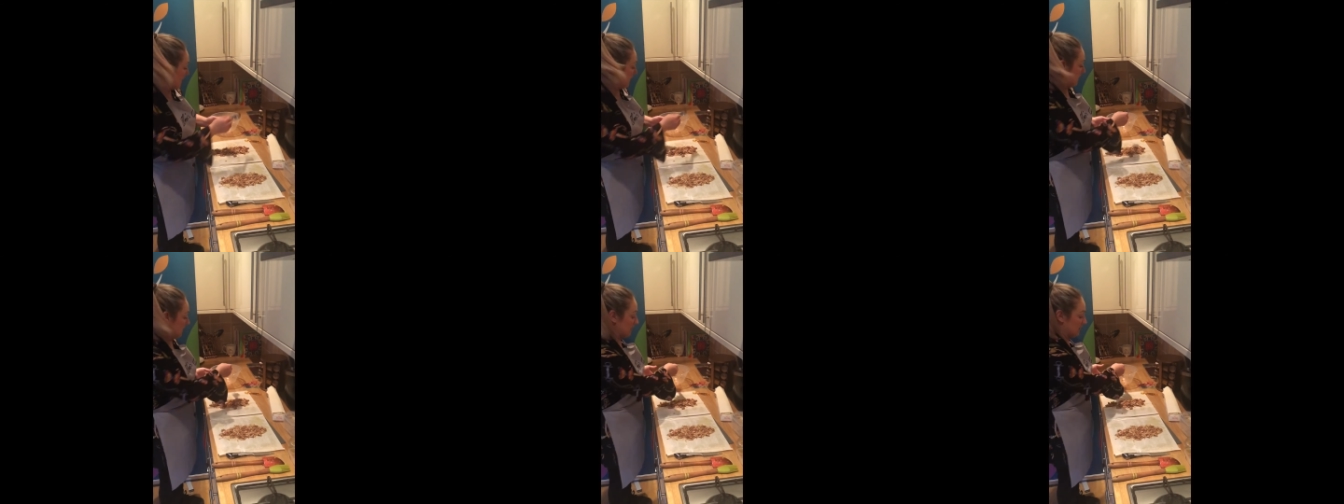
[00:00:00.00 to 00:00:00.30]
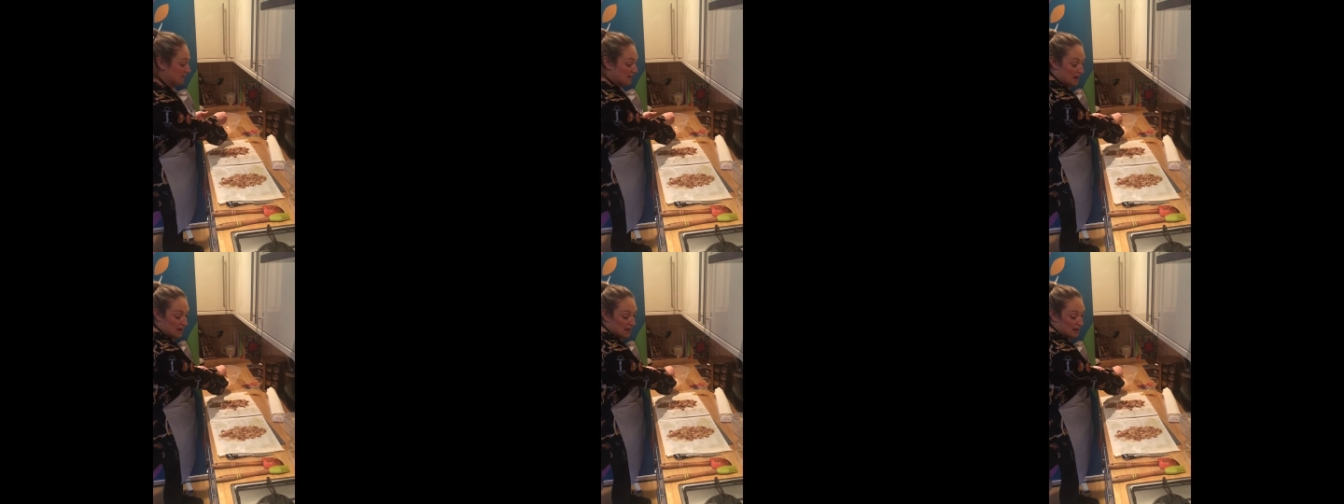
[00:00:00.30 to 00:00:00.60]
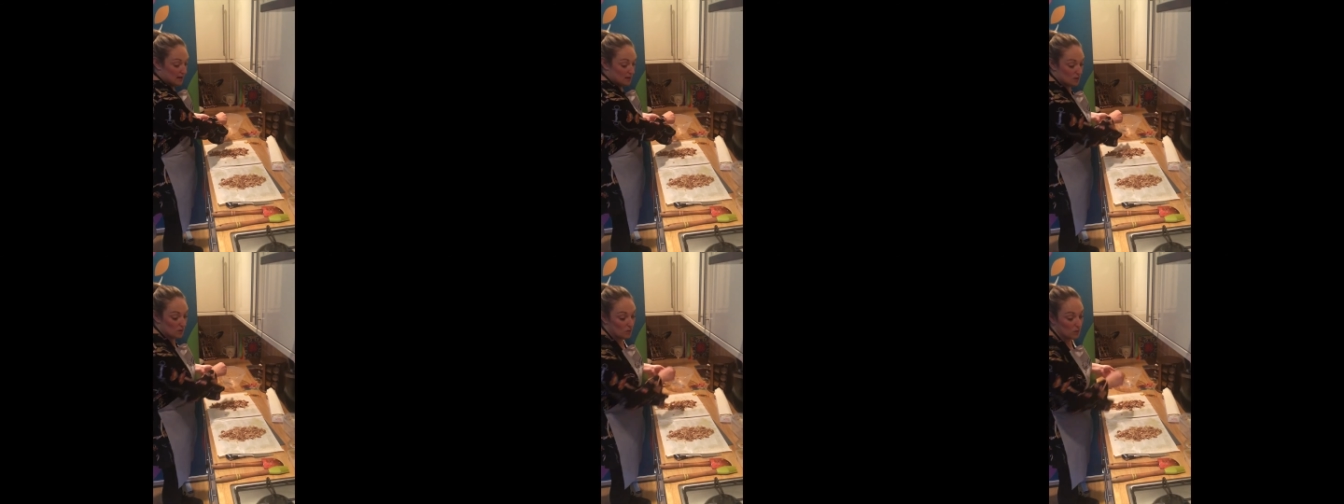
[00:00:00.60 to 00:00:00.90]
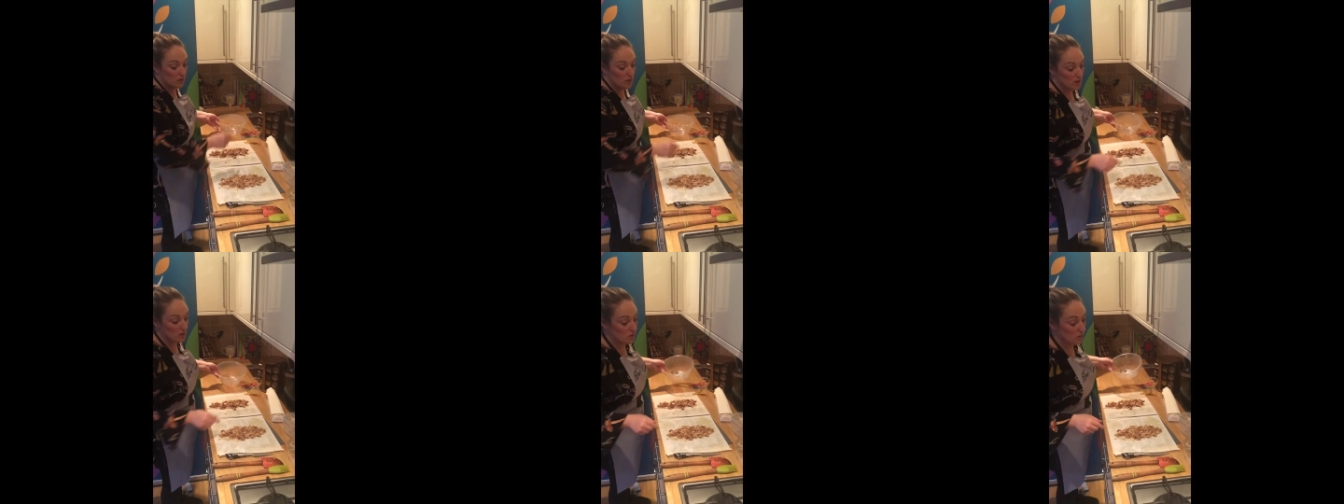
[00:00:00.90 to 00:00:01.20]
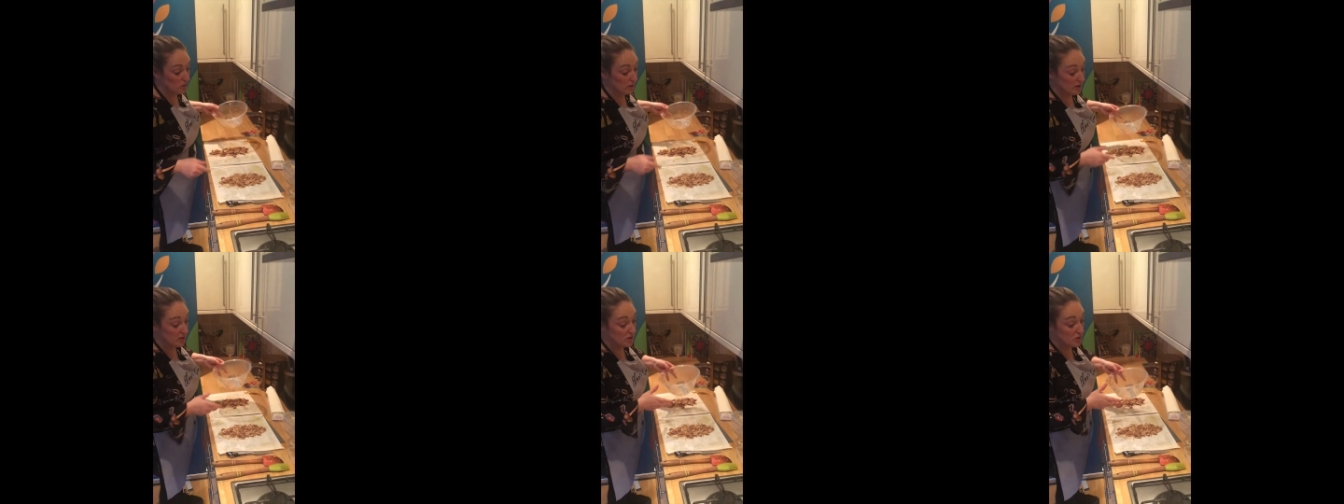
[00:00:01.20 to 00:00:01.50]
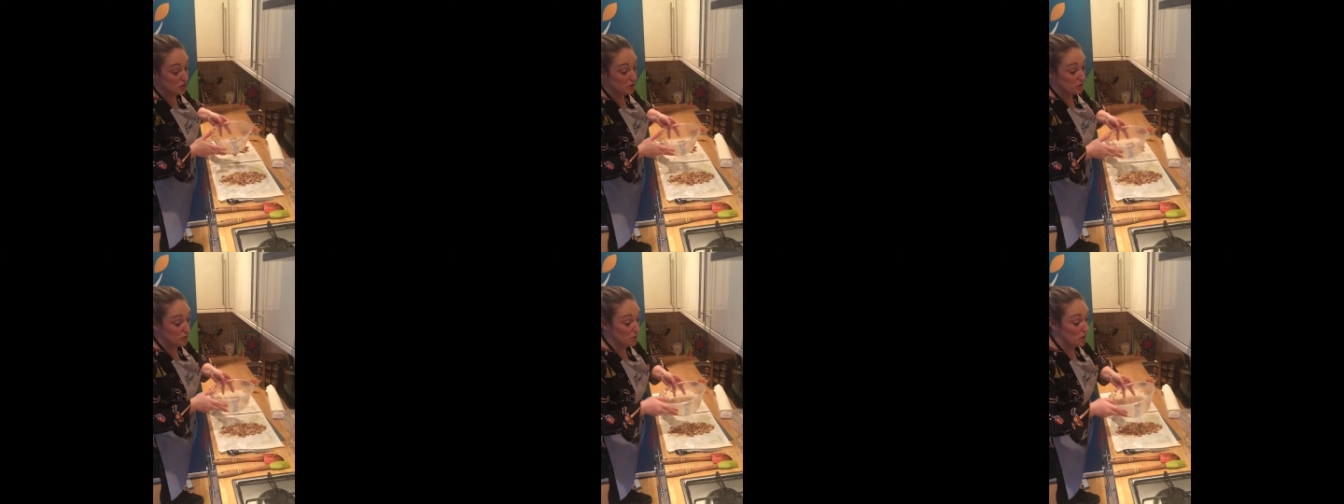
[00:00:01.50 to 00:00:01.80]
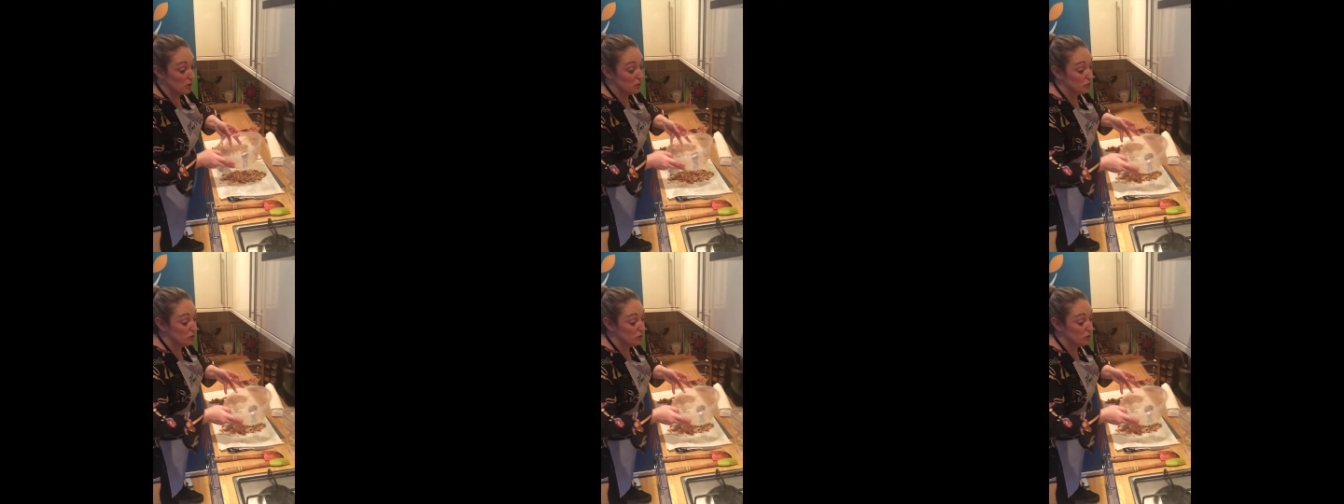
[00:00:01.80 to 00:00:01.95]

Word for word: And then we are going to